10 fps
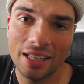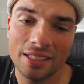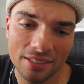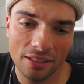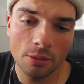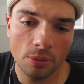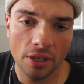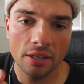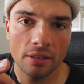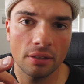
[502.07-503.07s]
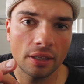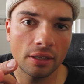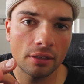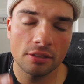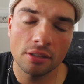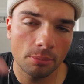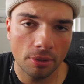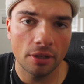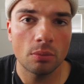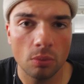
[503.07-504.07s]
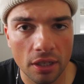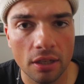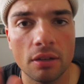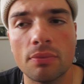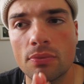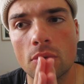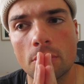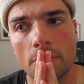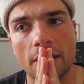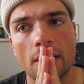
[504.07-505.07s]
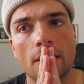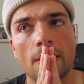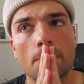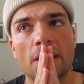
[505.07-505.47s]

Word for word: a celebrated like a celebrated win for me um,